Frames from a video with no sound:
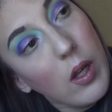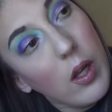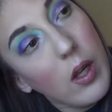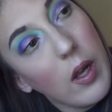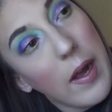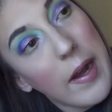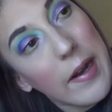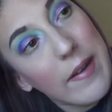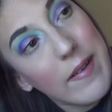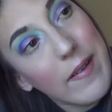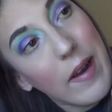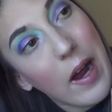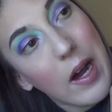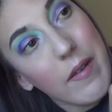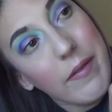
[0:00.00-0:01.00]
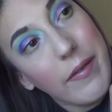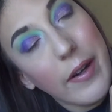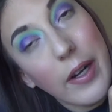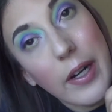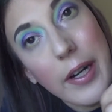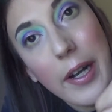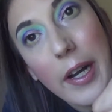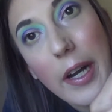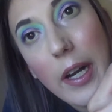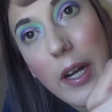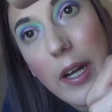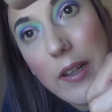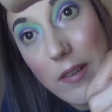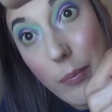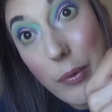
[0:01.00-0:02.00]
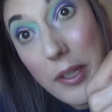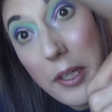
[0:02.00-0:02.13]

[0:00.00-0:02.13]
And it's not very, it's pretty